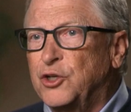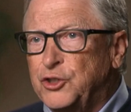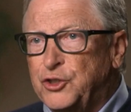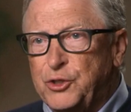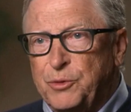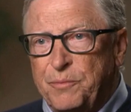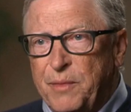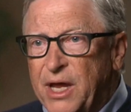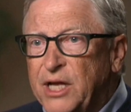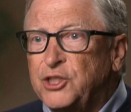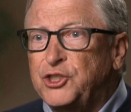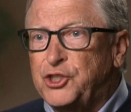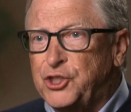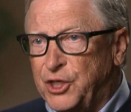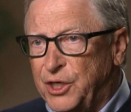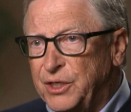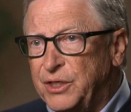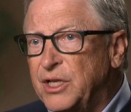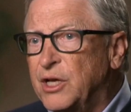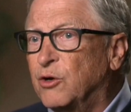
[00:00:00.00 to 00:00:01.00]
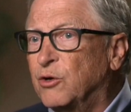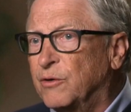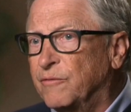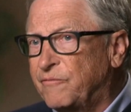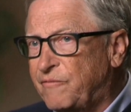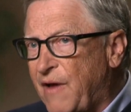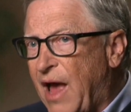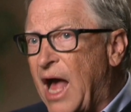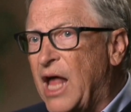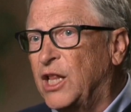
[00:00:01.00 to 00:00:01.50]
areas you mentioned, there are
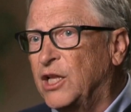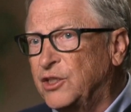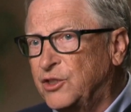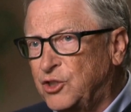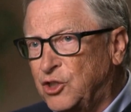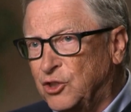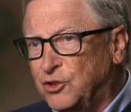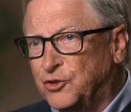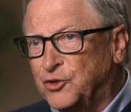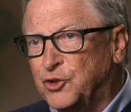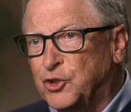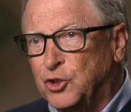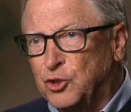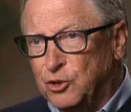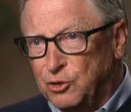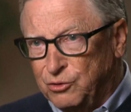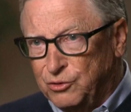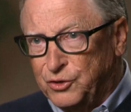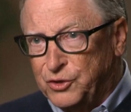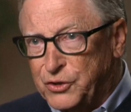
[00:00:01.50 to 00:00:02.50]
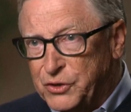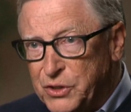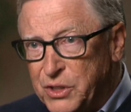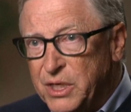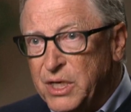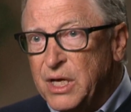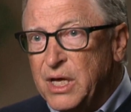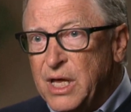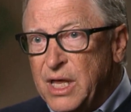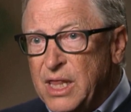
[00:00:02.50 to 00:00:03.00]
valid concerns
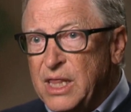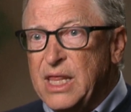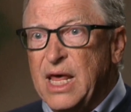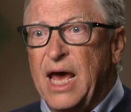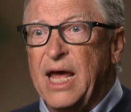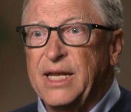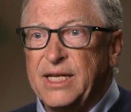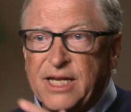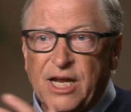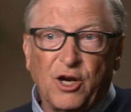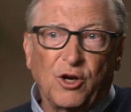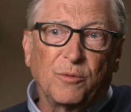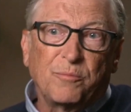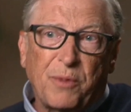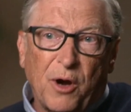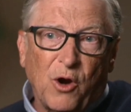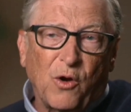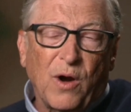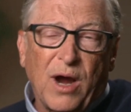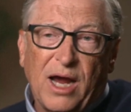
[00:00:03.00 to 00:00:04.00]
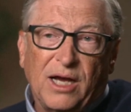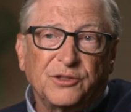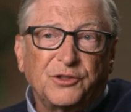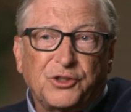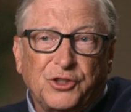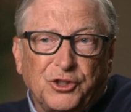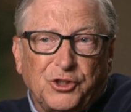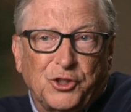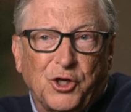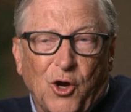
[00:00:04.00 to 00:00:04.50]
that TerraPower
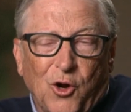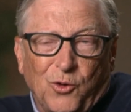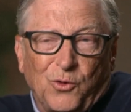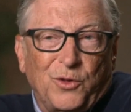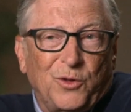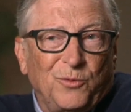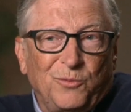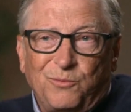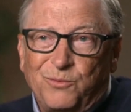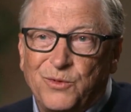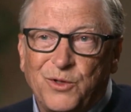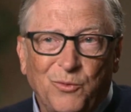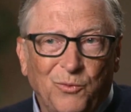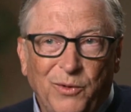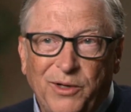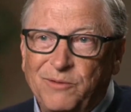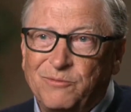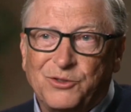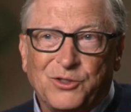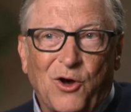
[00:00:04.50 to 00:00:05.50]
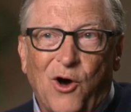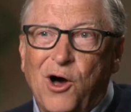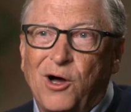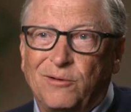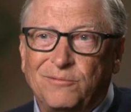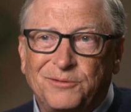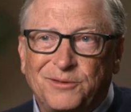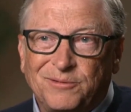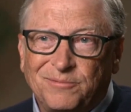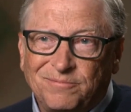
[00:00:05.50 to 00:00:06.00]
has to show that, that we've
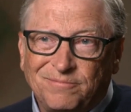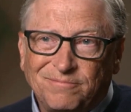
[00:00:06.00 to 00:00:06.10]
solved.